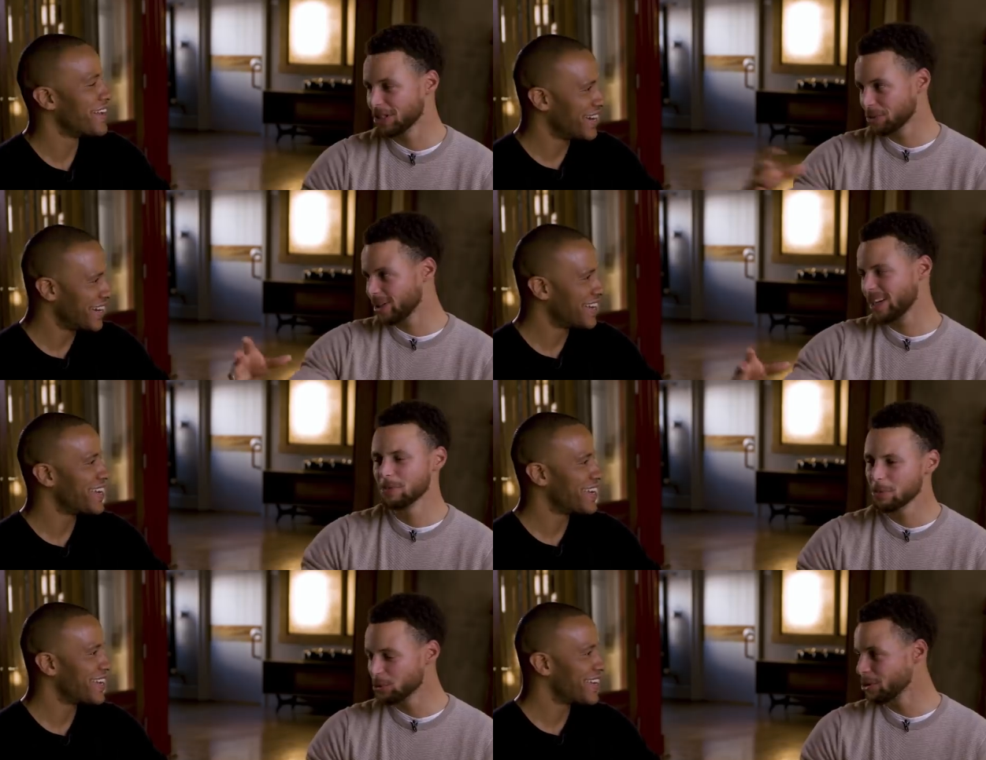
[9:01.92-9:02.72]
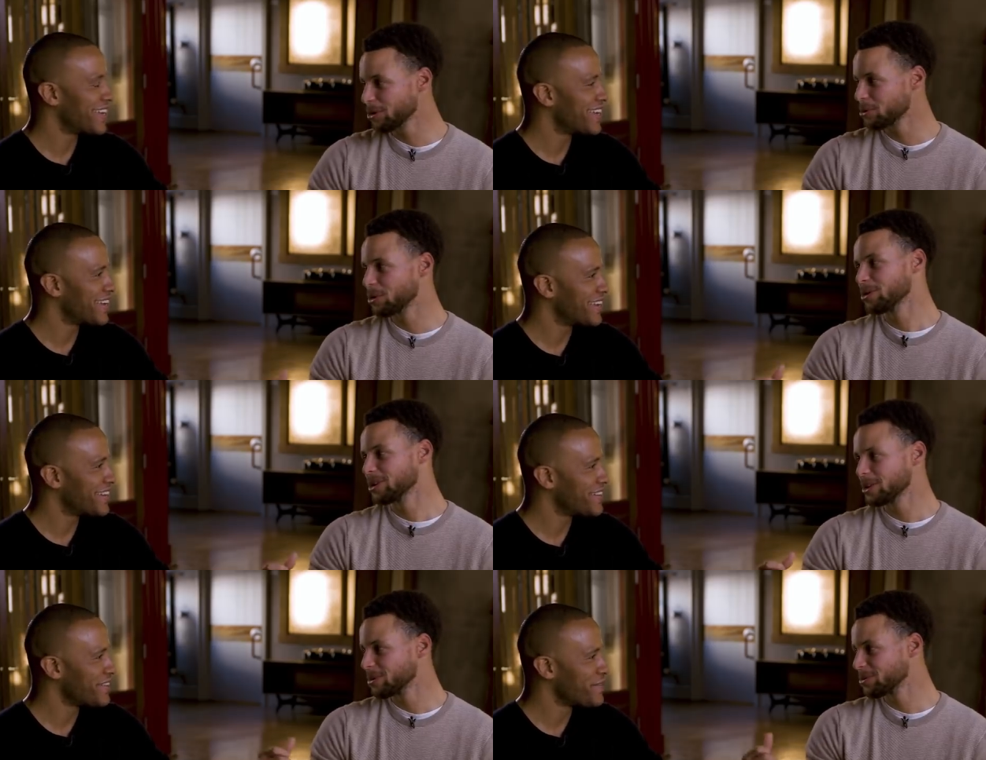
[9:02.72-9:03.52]
Speaker 1: talk about, hey, remember when we were on the
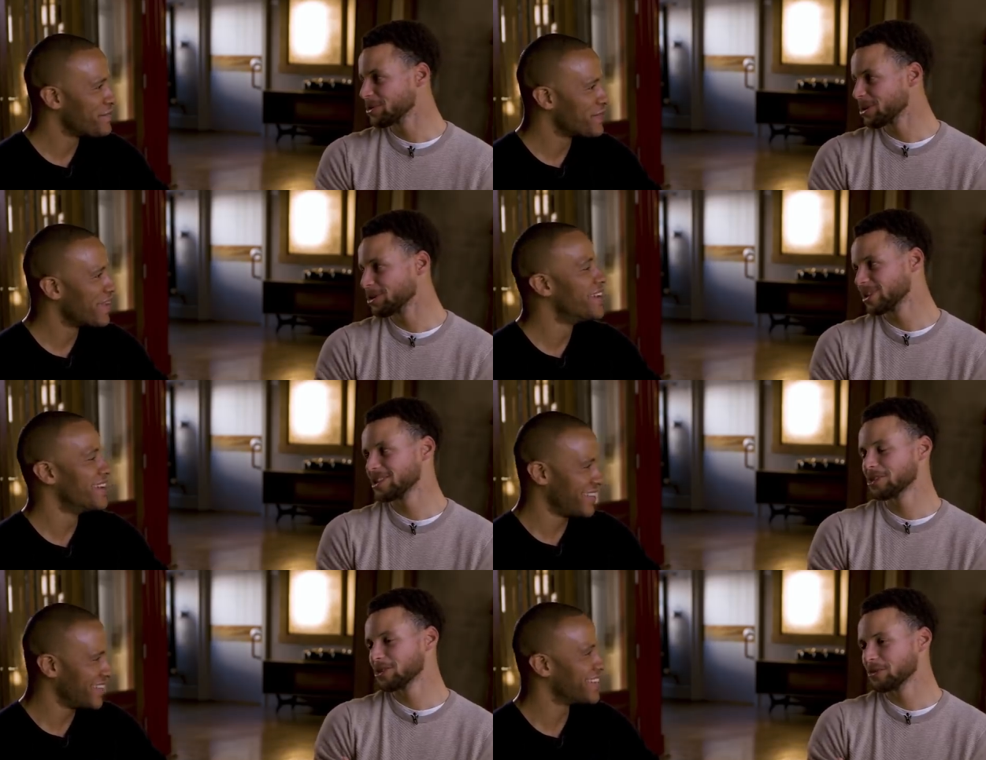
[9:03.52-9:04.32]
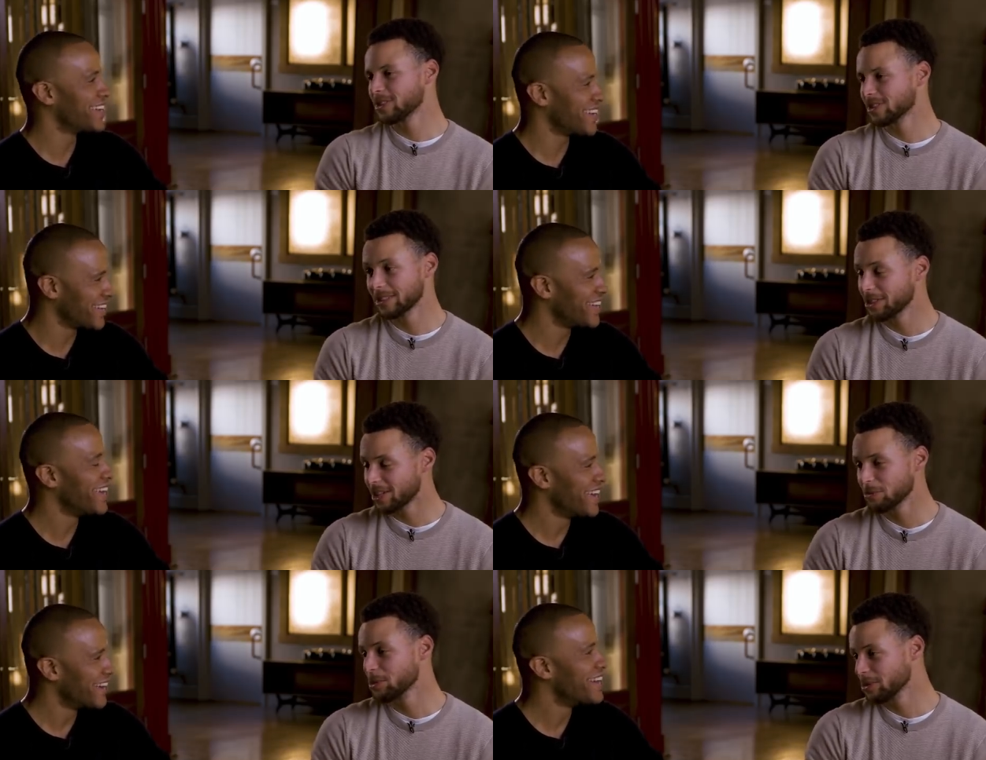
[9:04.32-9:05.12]
podium and we were holding that trophy? It's like,
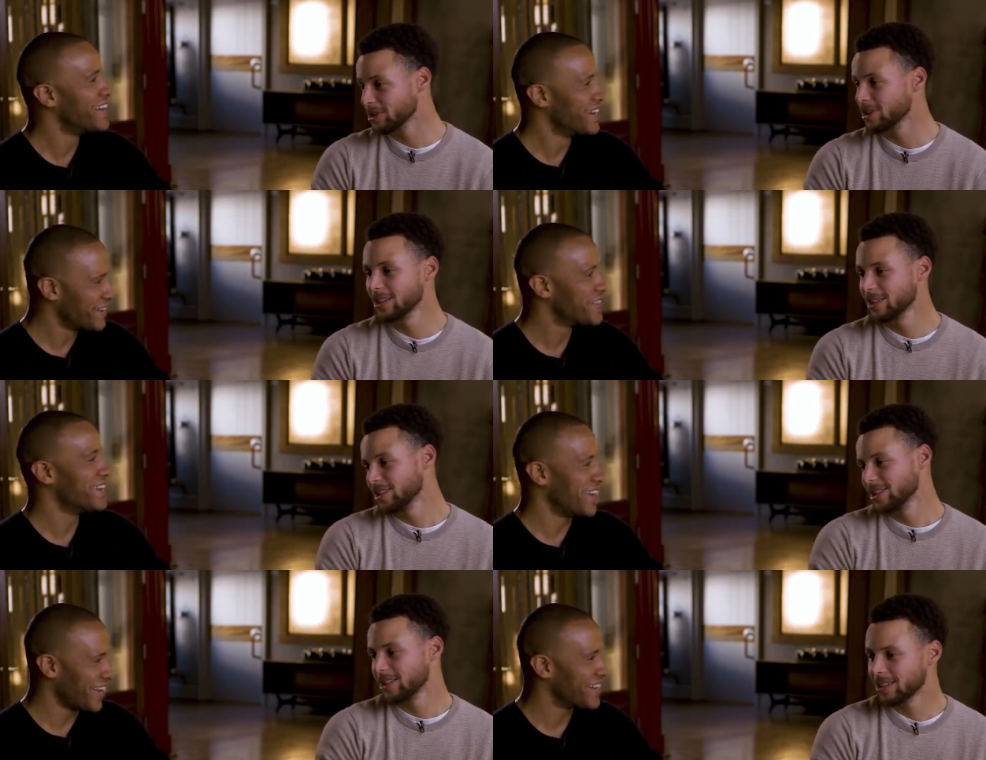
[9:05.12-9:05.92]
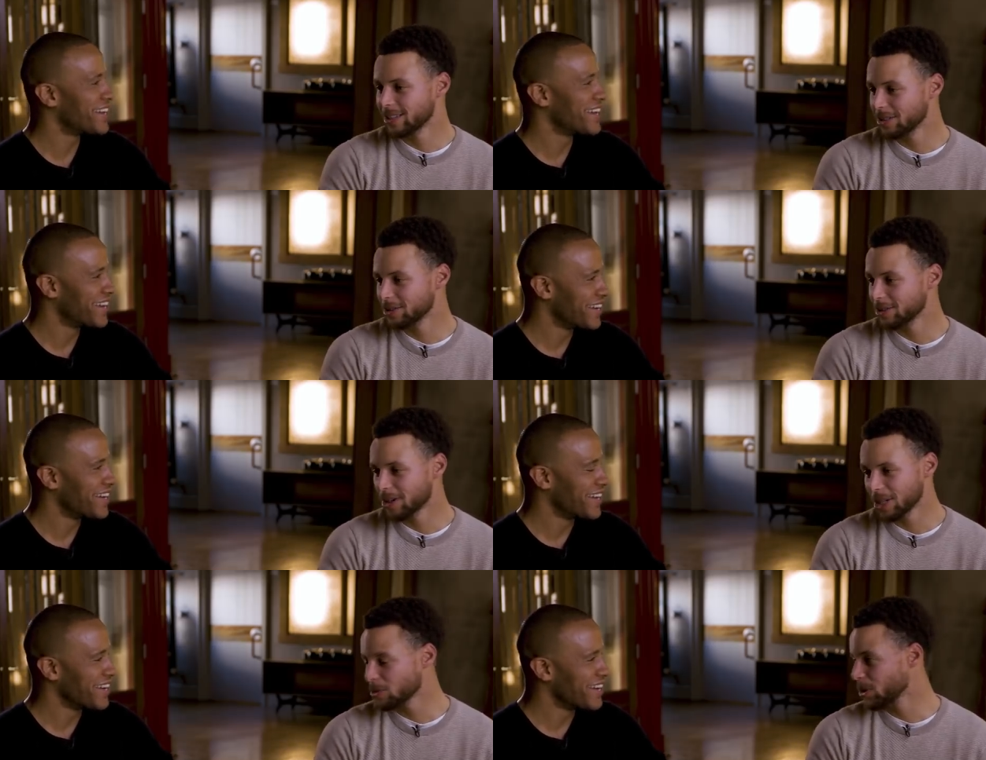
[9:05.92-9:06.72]
nah, remember yeah.
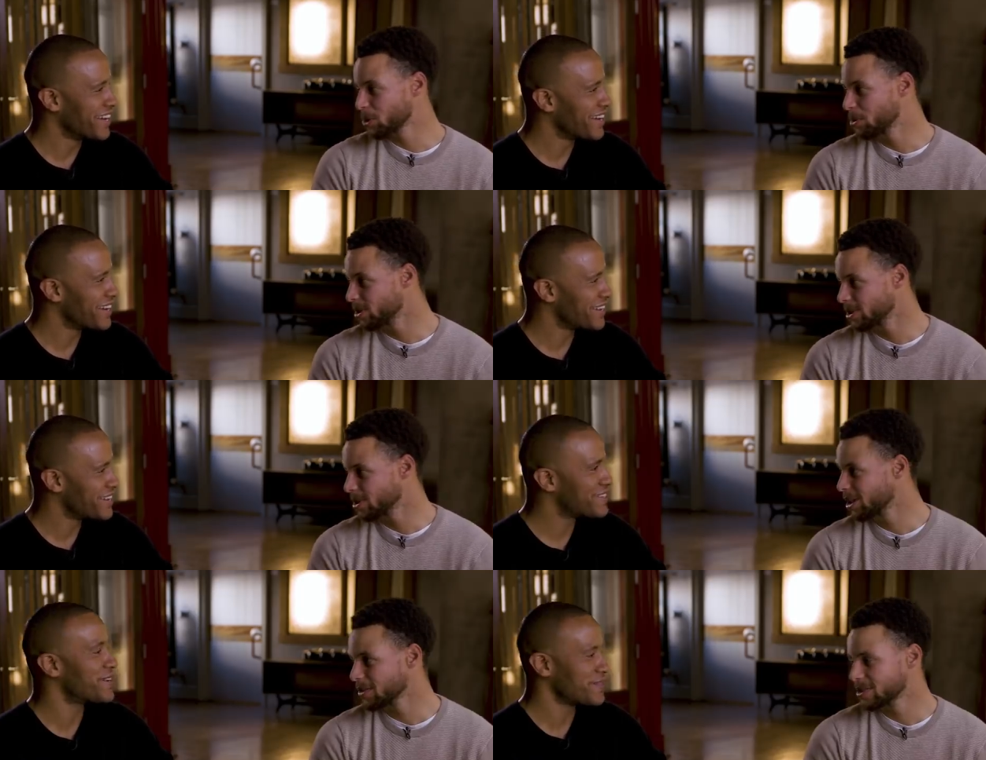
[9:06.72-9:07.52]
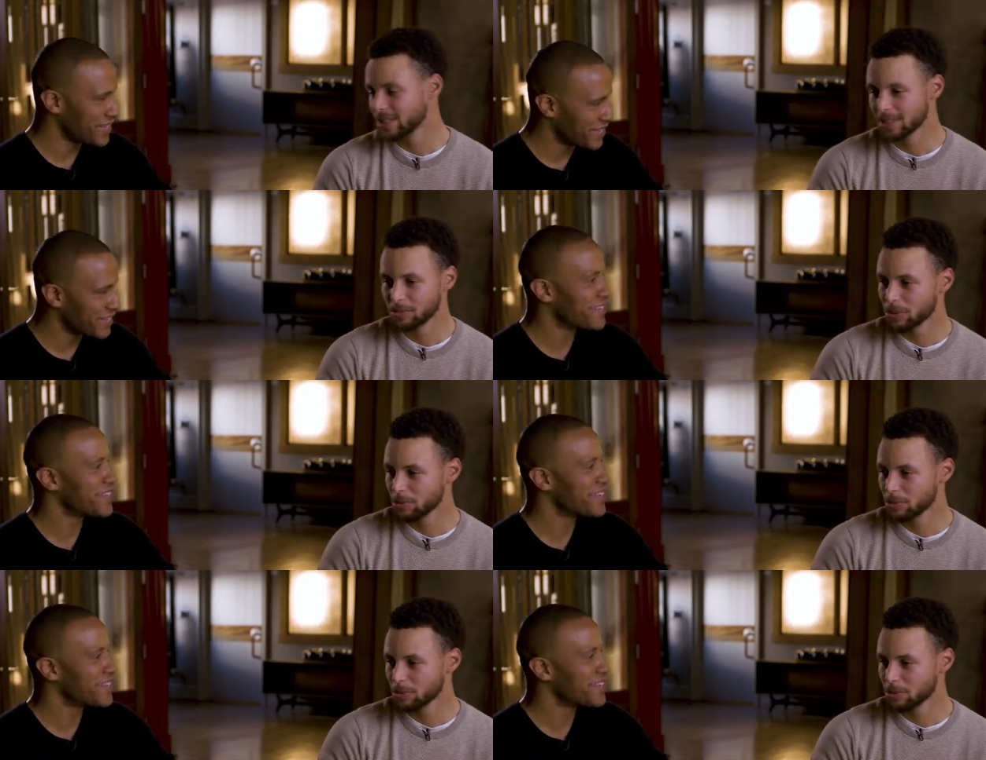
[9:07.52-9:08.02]
Uh, all that work we put in the off totally. season.